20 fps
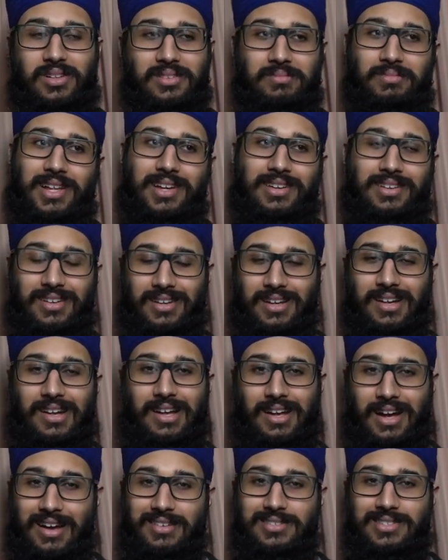I'm like,
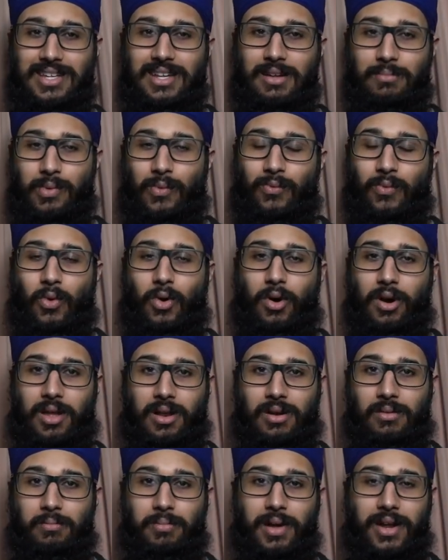I've seen it before
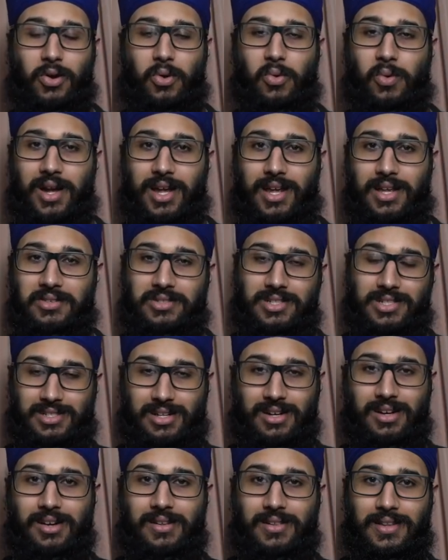in a better way just
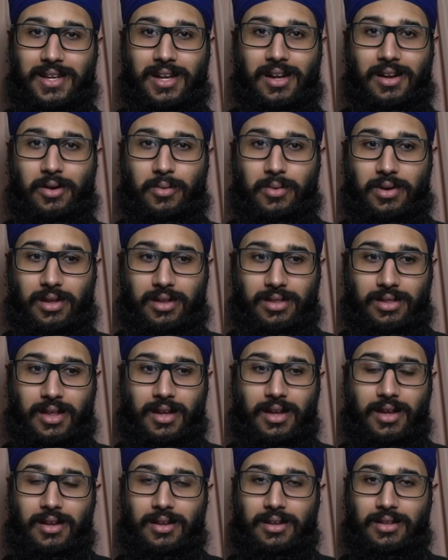earlier with
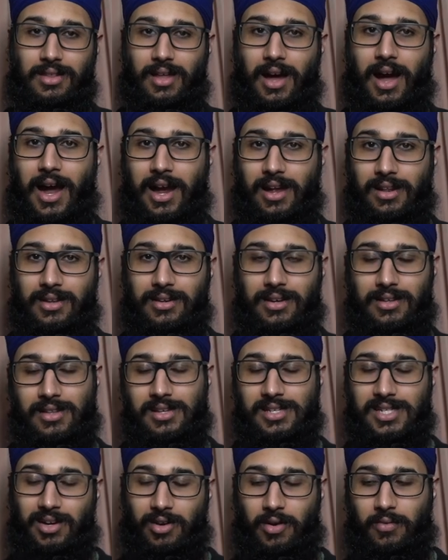the island and the
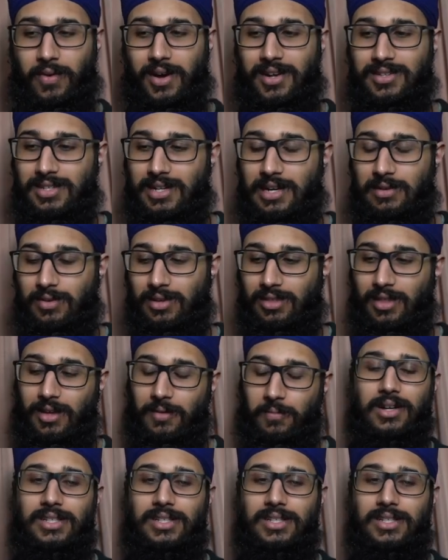Seraphites and everything.